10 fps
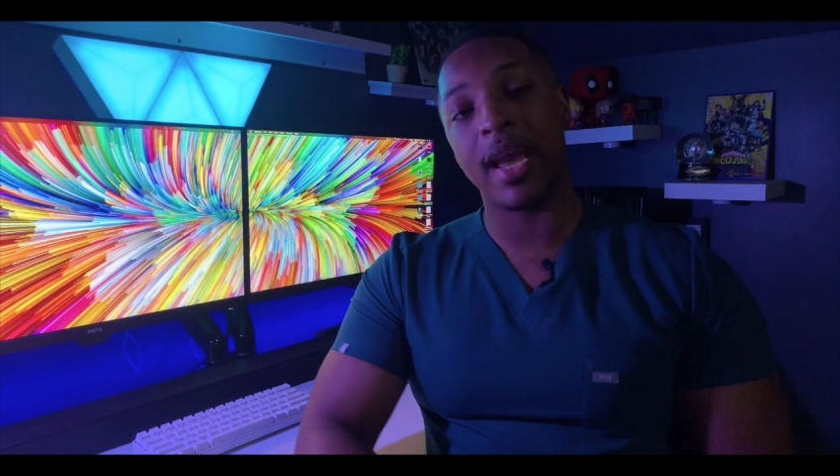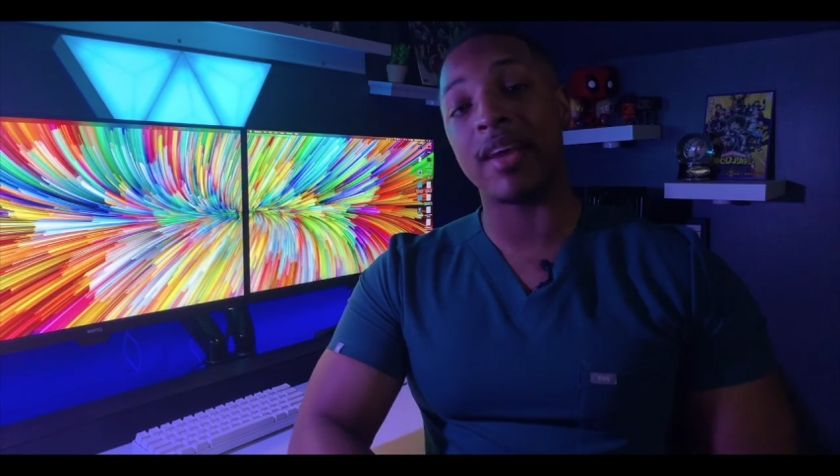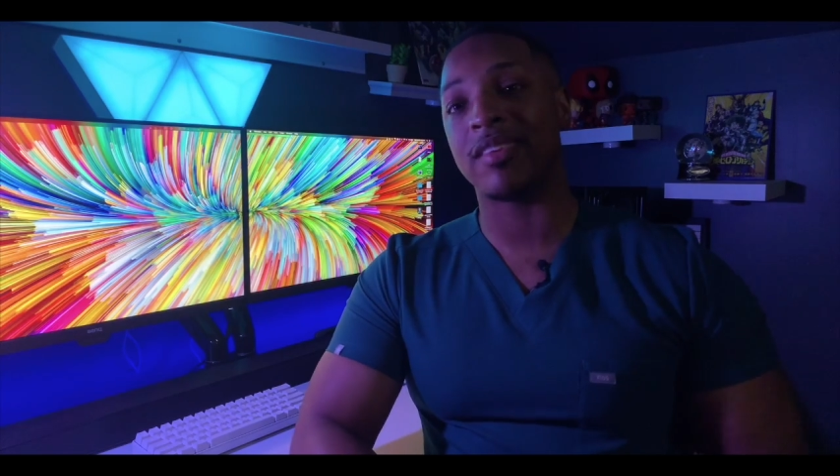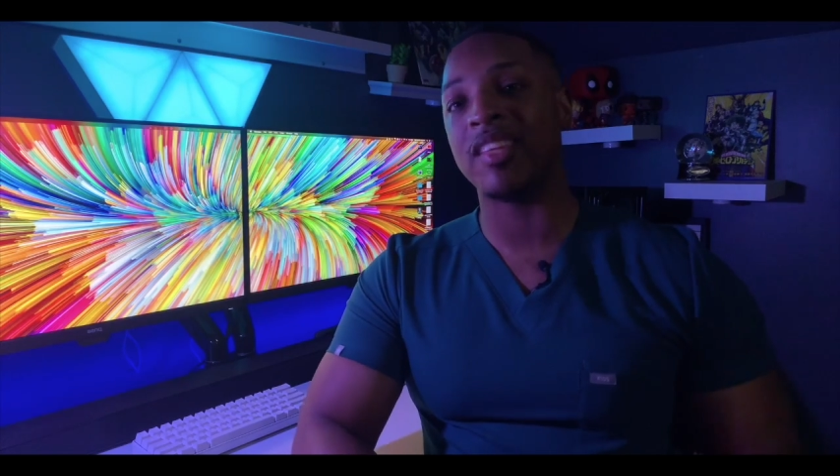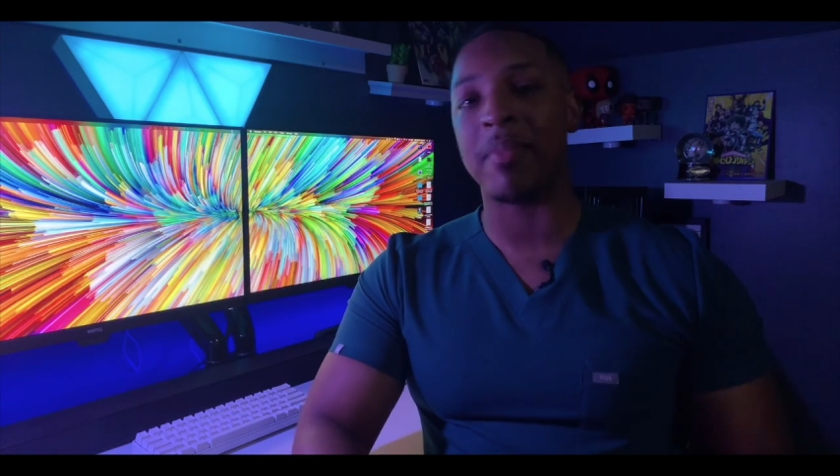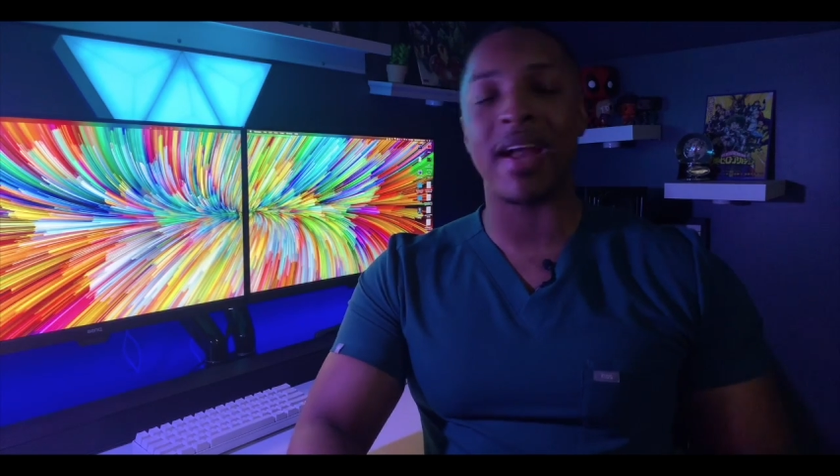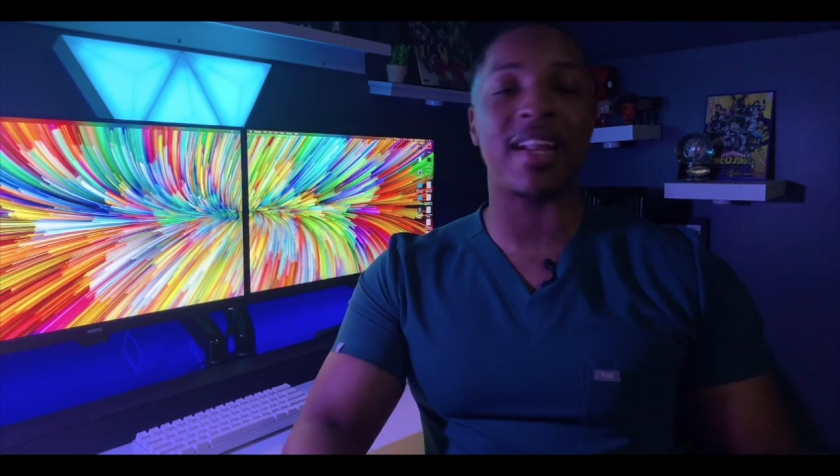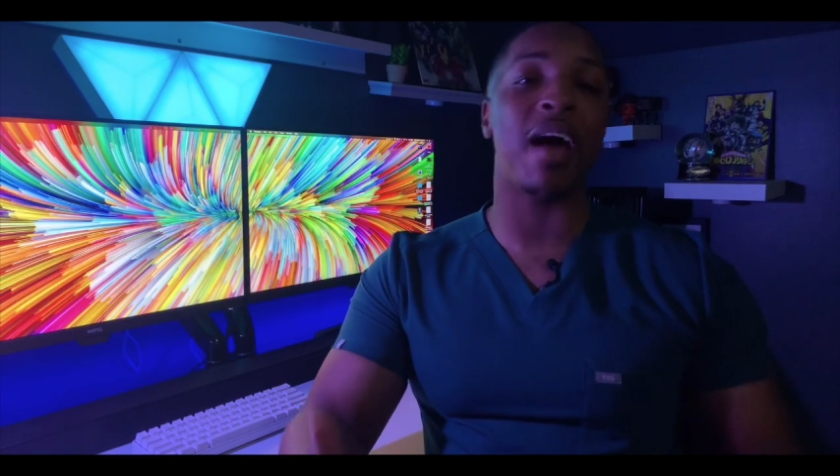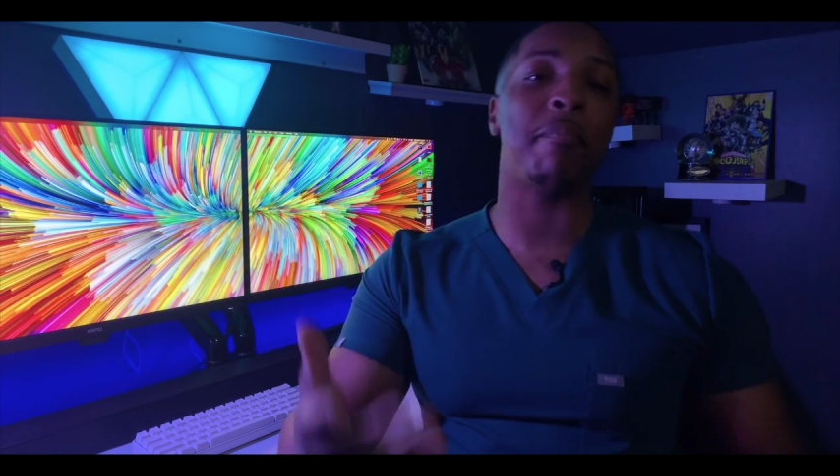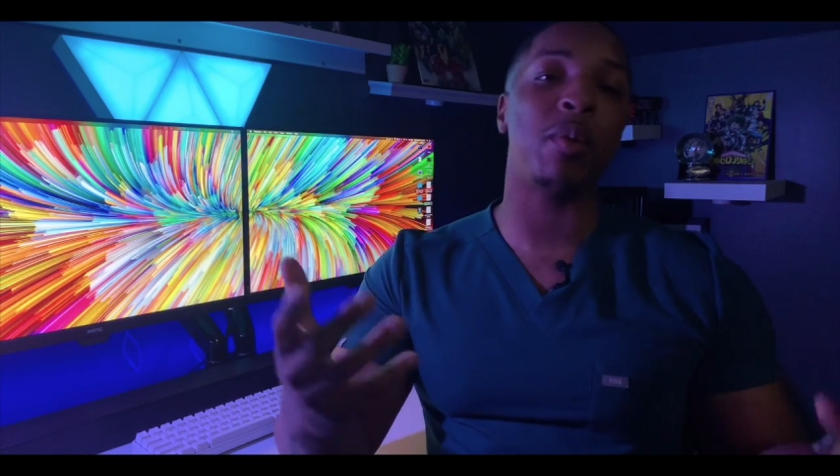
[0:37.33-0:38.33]
Yes, this
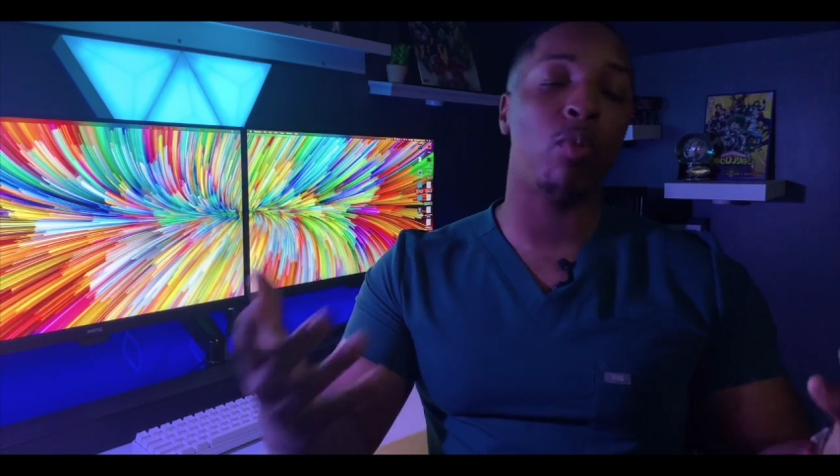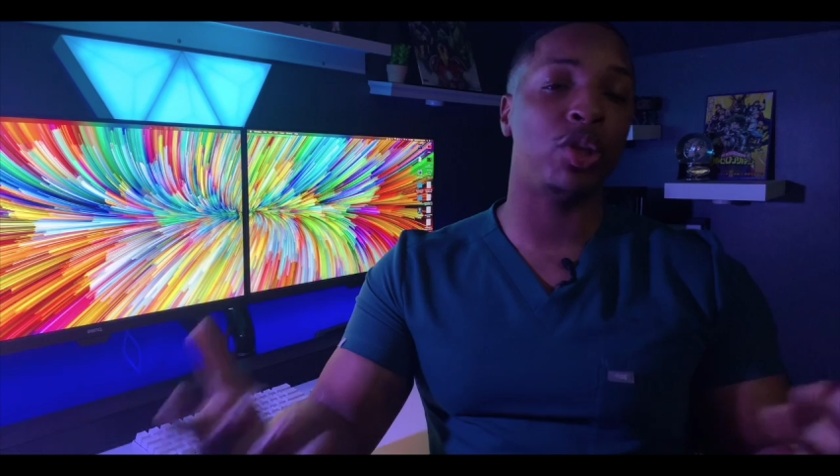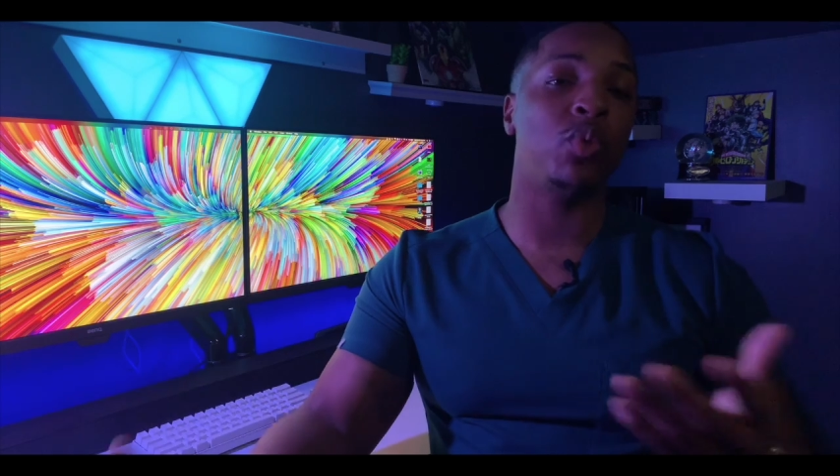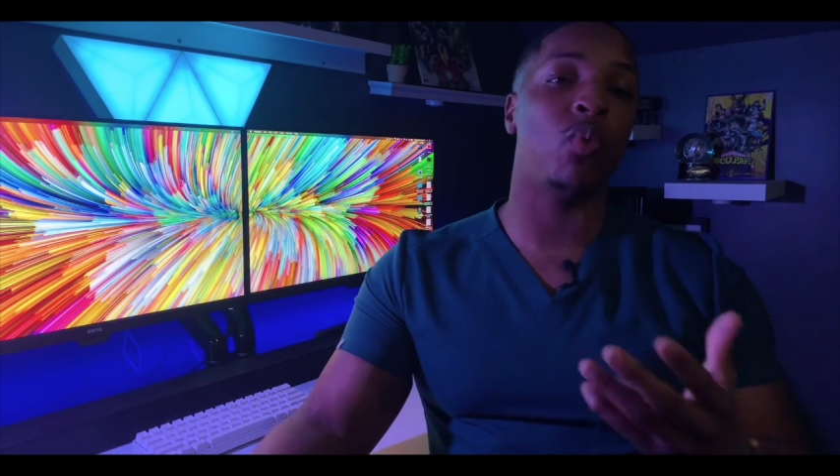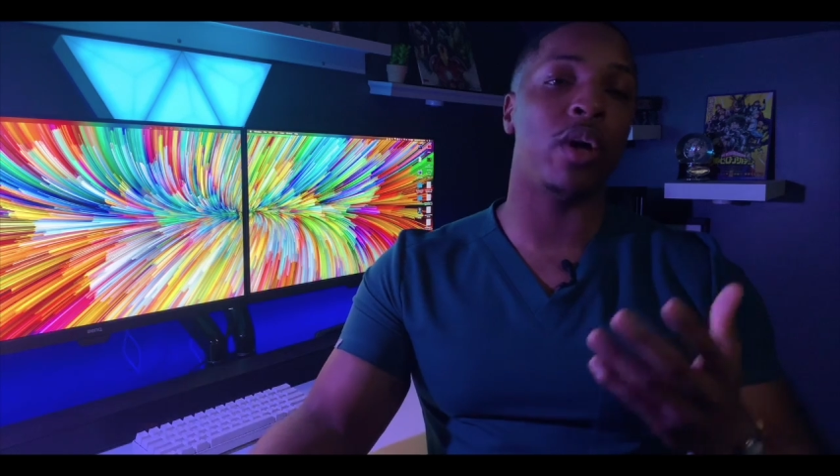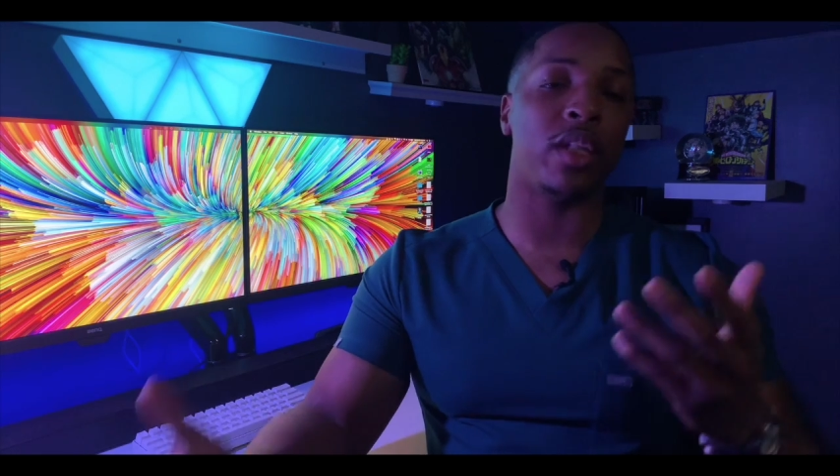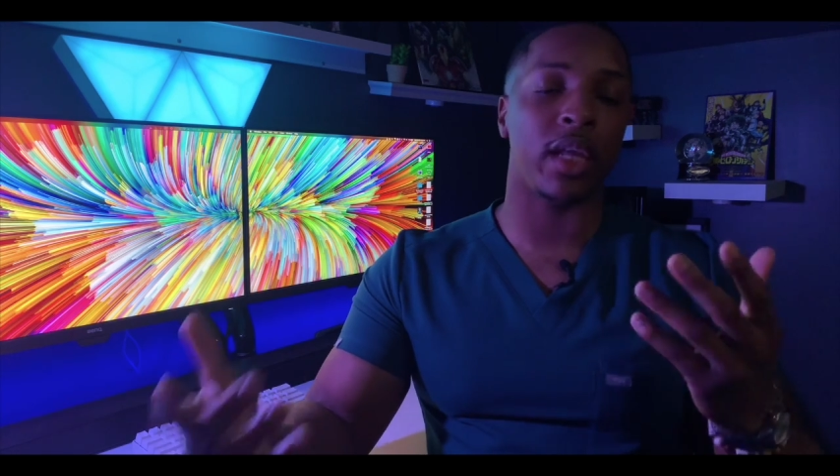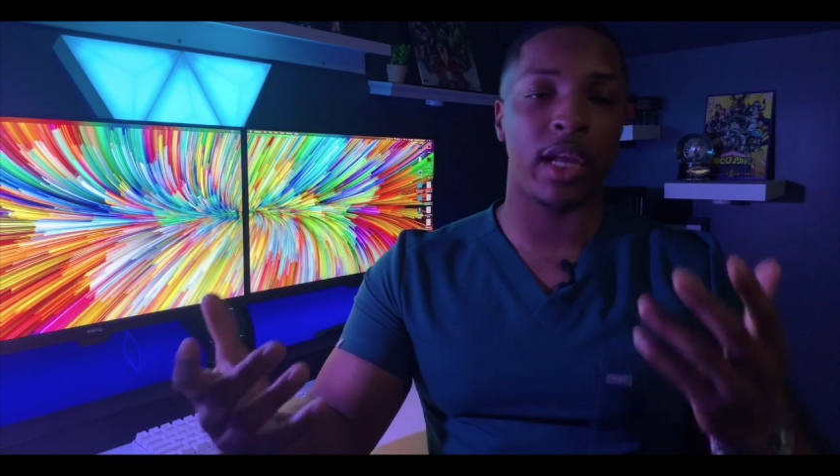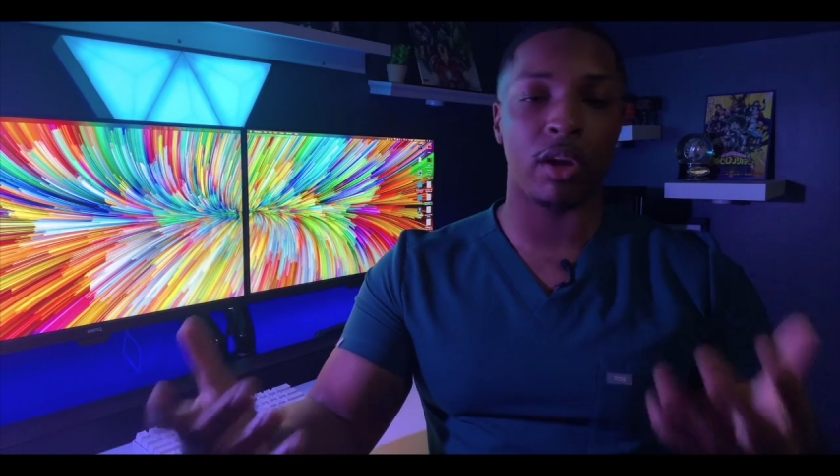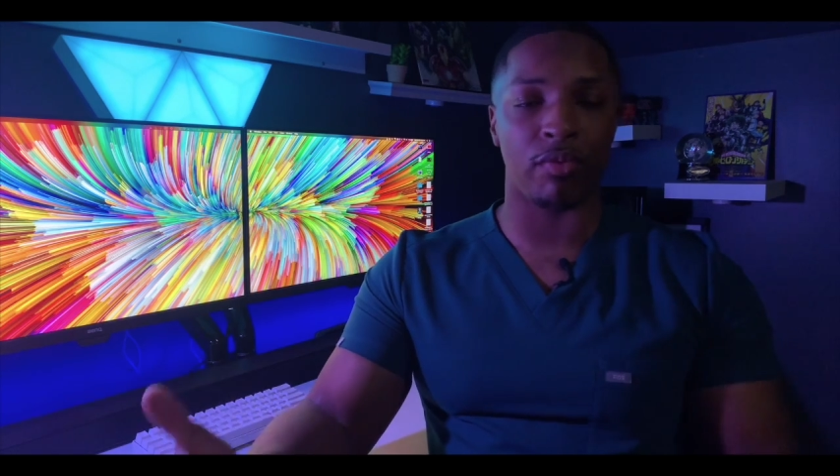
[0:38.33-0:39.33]
might not be what you
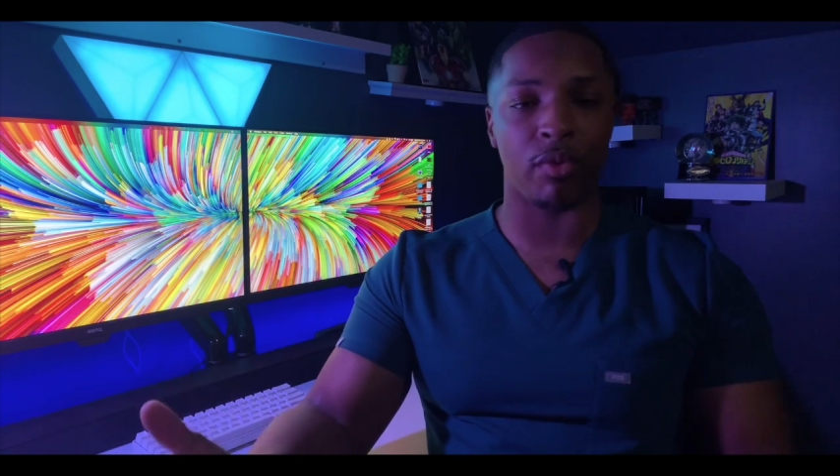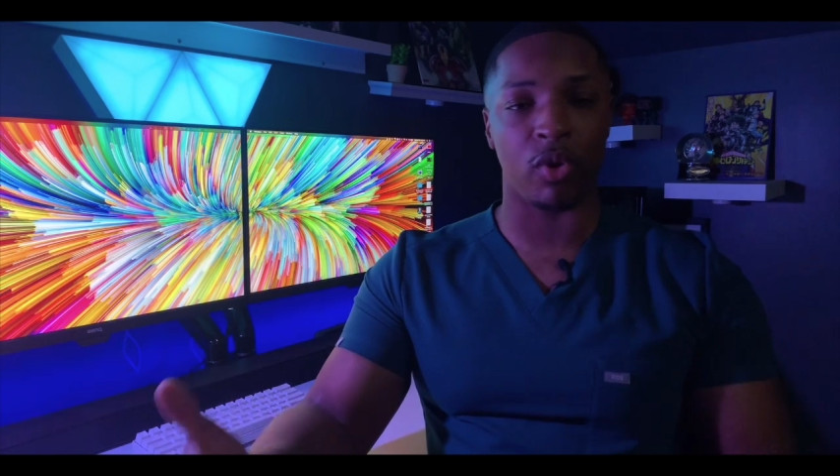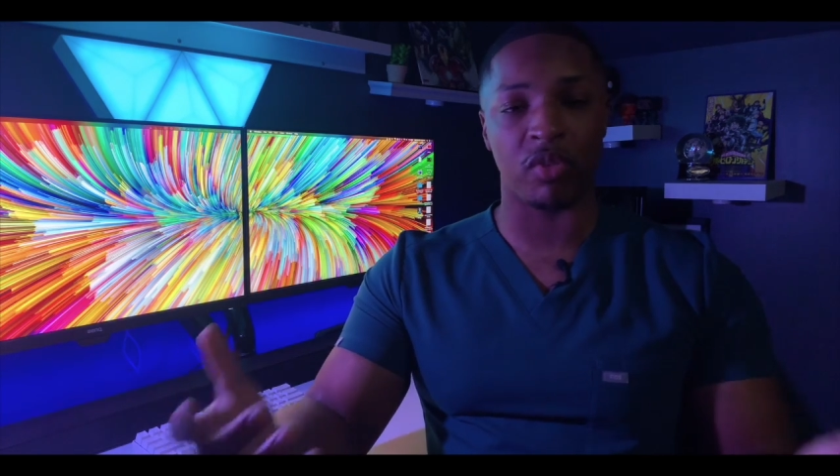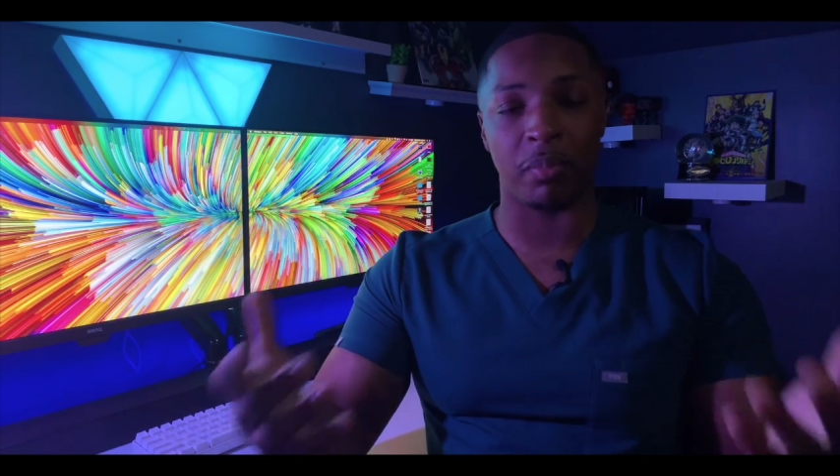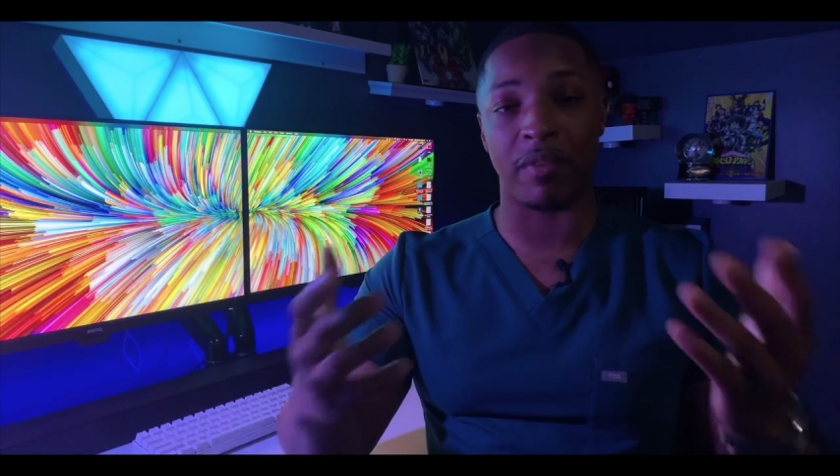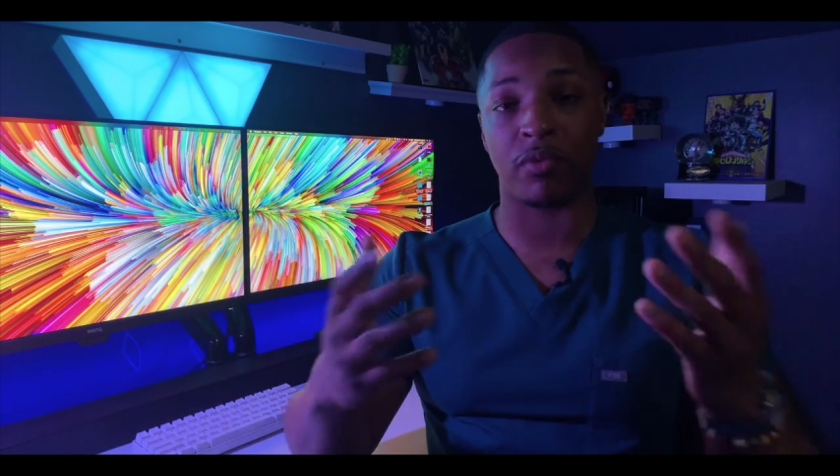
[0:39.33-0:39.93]
wanted to hear first,